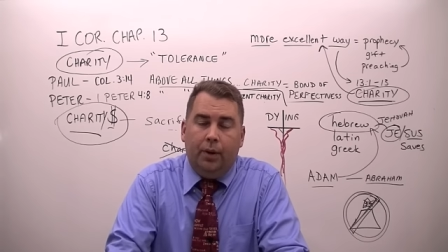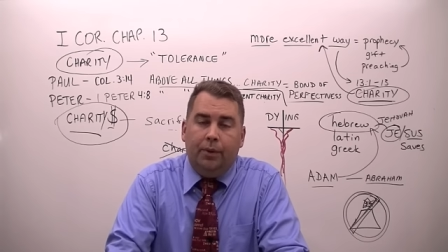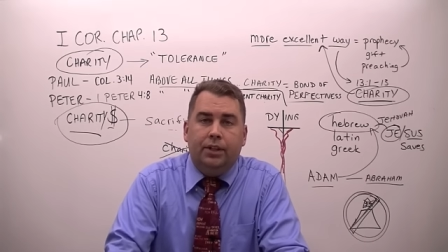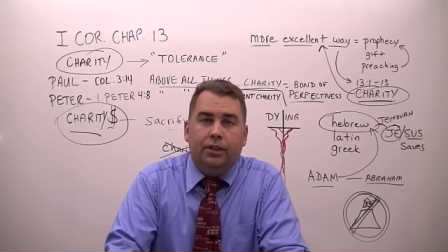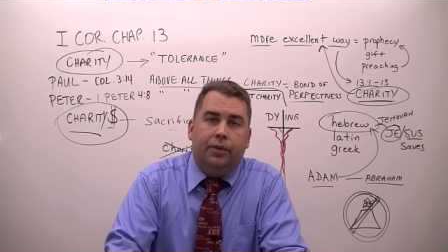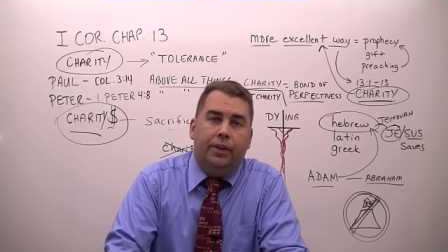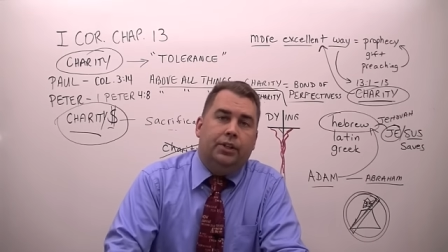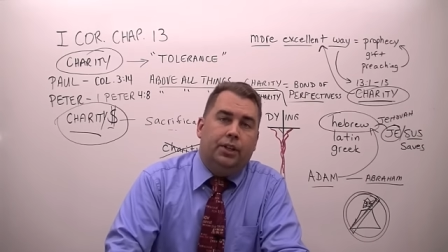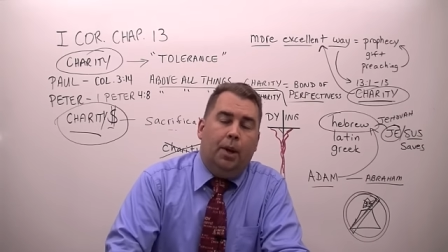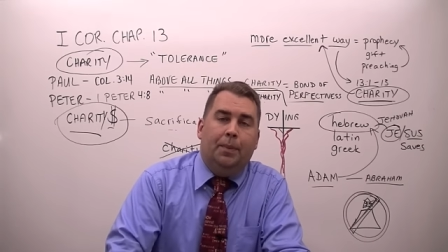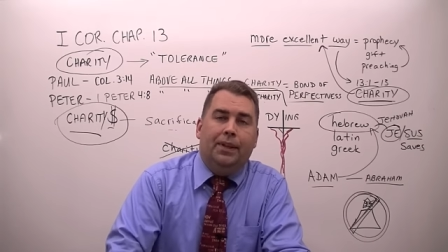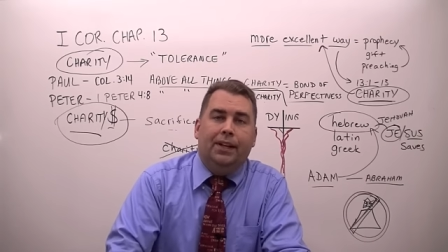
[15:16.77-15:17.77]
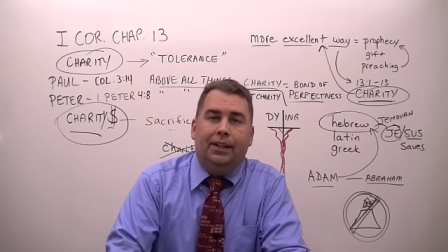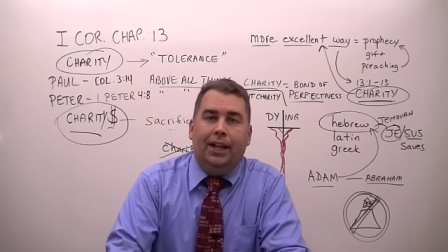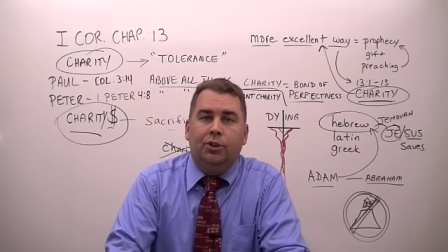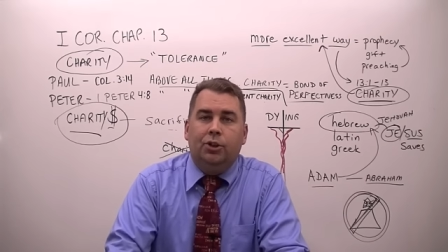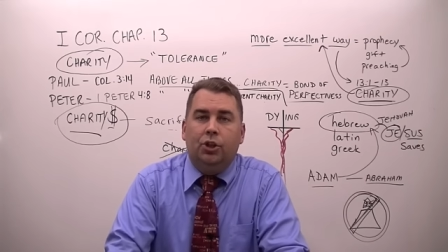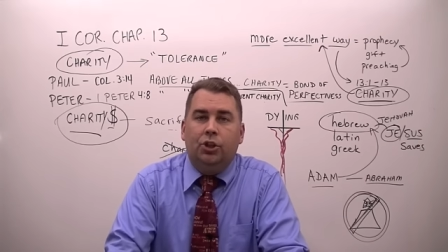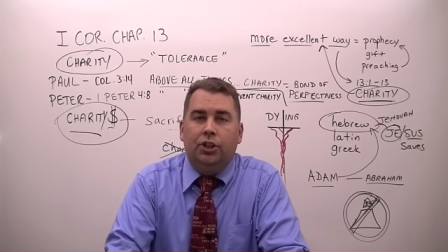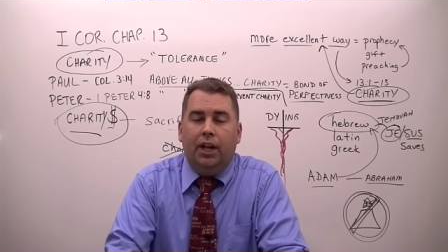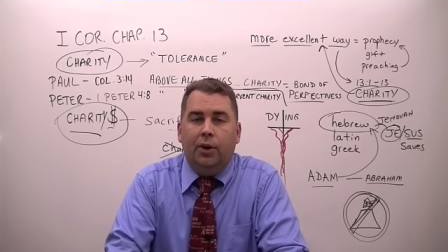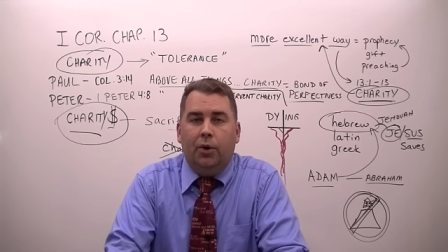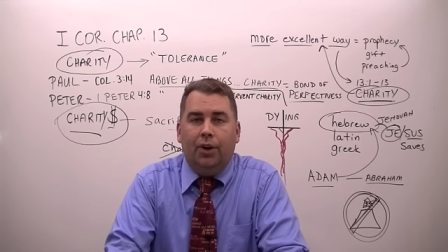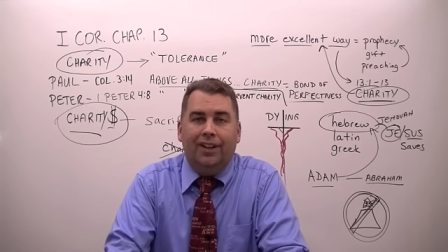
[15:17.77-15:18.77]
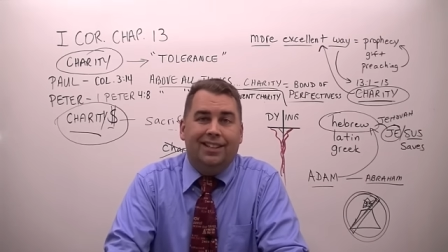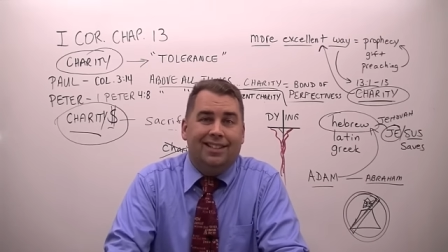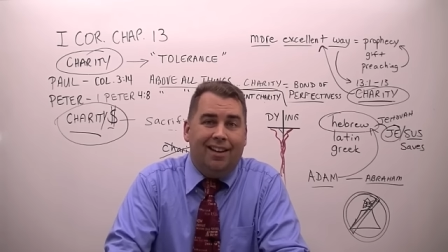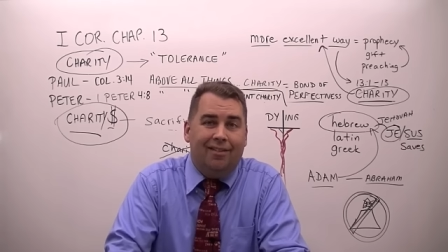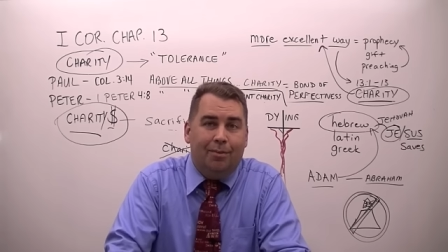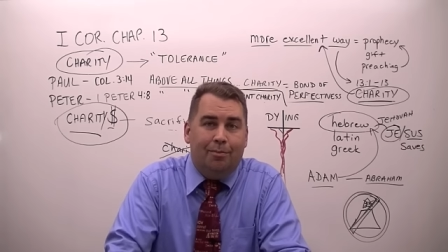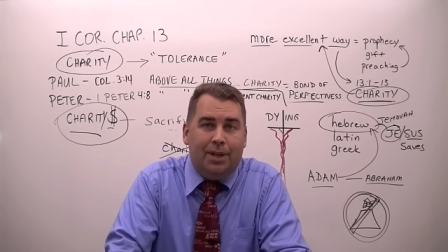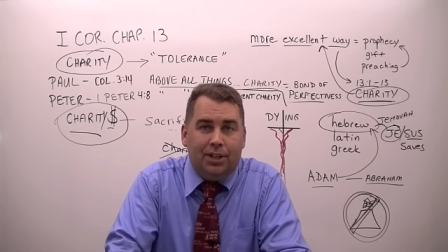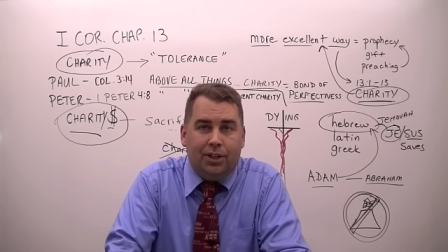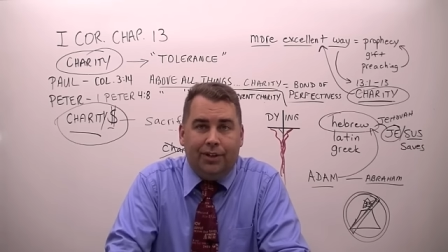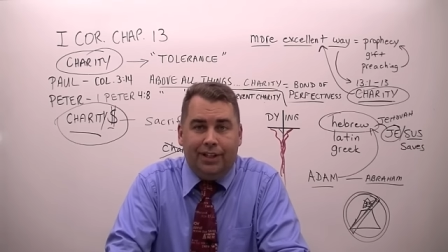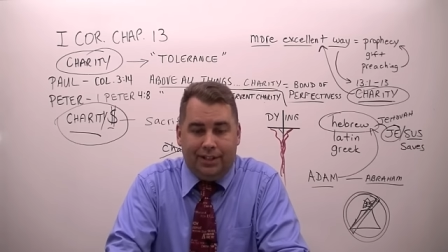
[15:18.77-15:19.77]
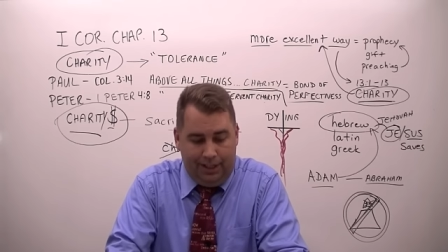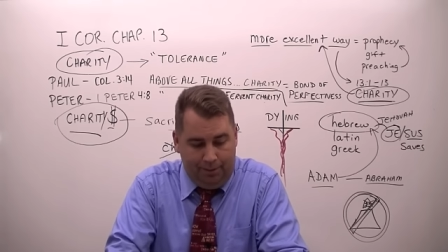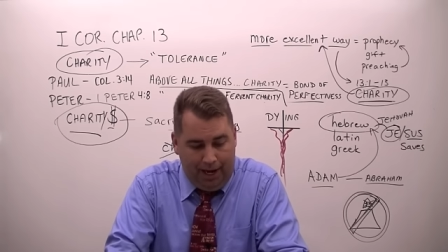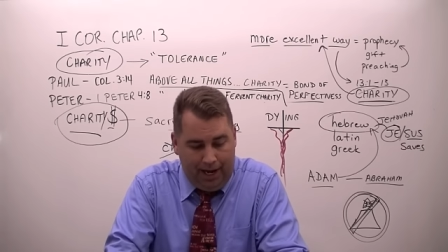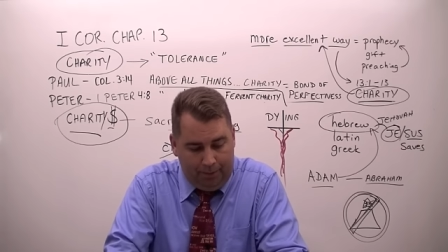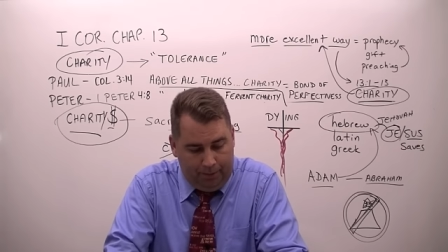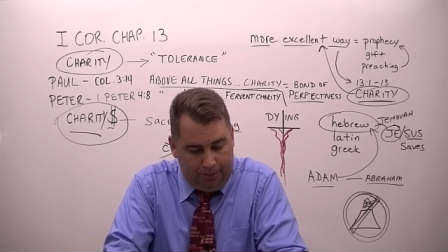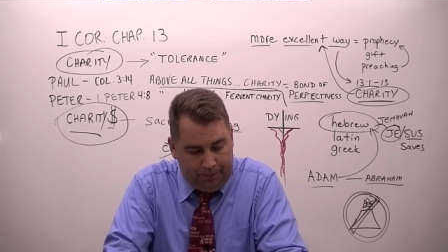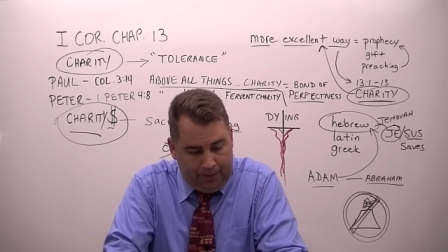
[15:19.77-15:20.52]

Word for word: Now, we just finished up at thecloudchurch.org the seven mysteries in the Bible